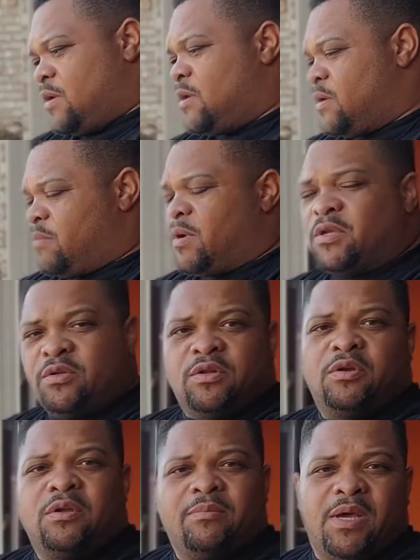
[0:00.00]
But you do
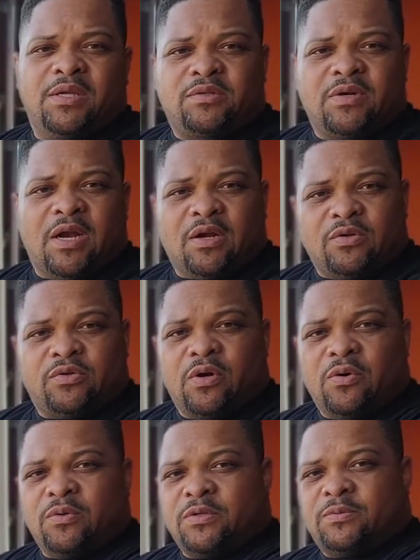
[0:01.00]
your best to try to control
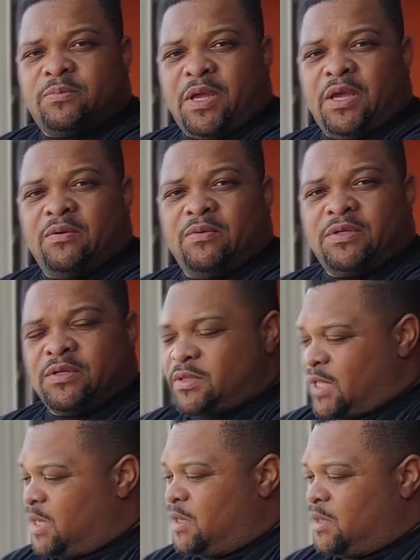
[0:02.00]
the spin with your
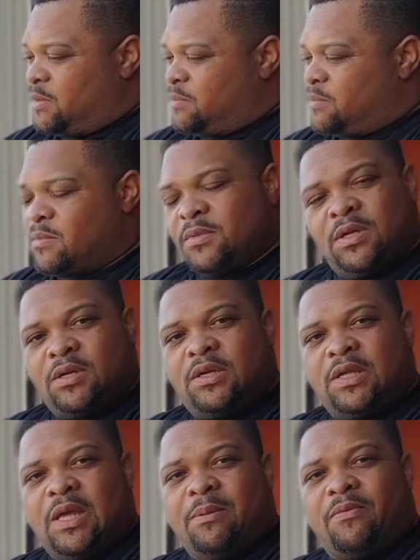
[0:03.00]
thumb,
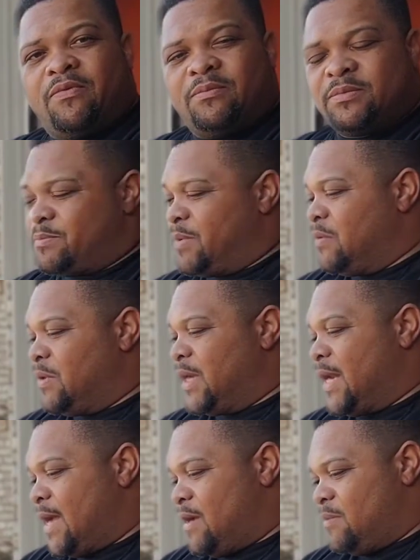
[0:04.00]
keep it from spooling
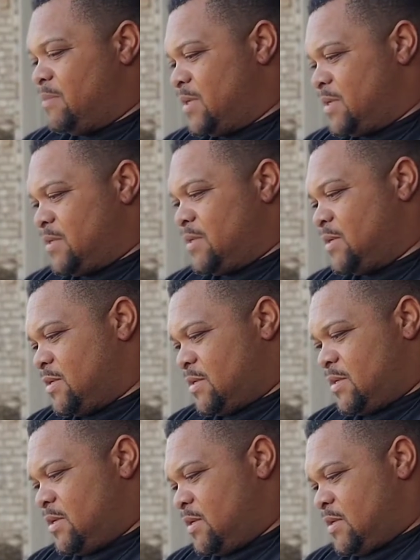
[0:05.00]
out. But
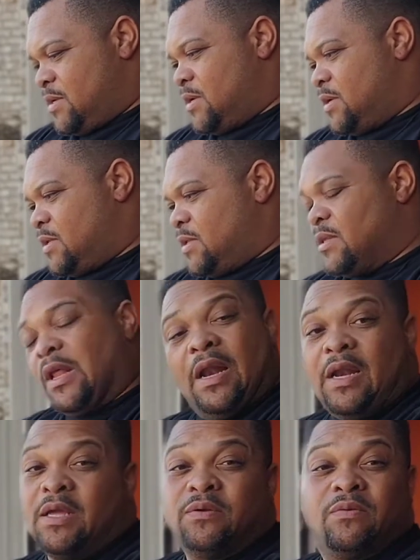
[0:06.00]
now
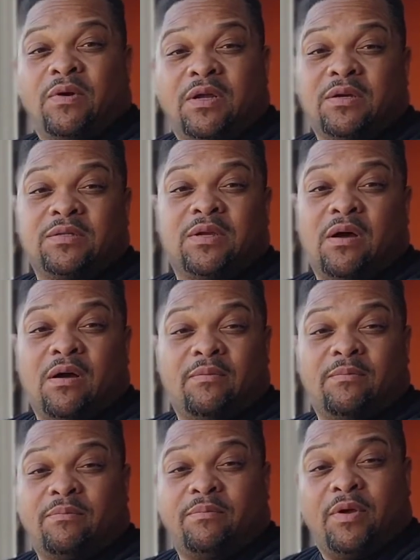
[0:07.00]
these reels are
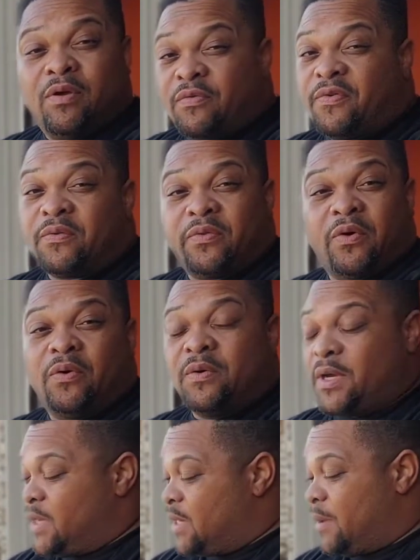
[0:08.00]
beautiful
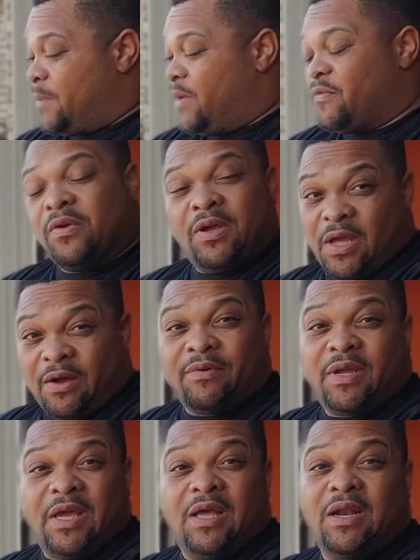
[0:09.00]
throwing. I mean, if you can ever
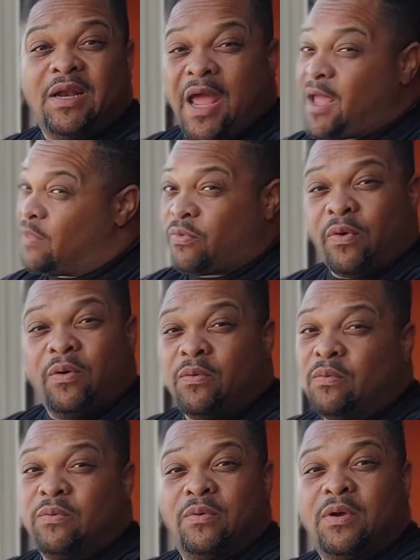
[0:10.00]
get it, they can throw
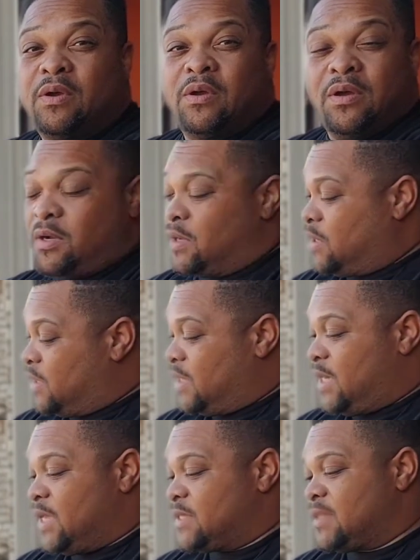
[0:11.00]
a good
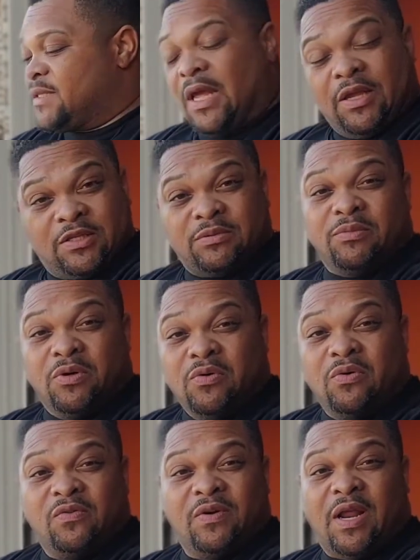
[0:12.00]
distance. They smooth
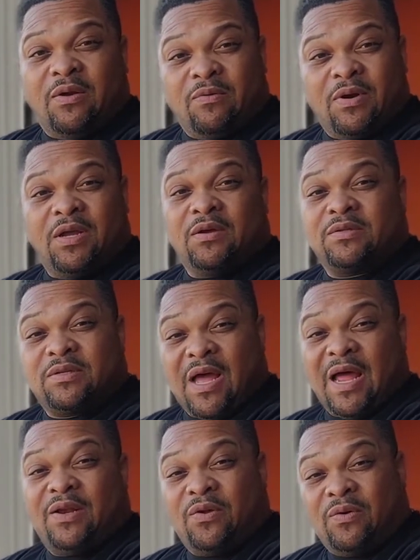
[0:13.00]
when they reel, so I
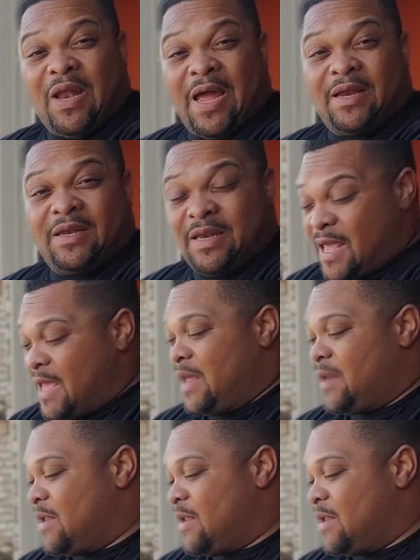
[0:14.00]
do like that.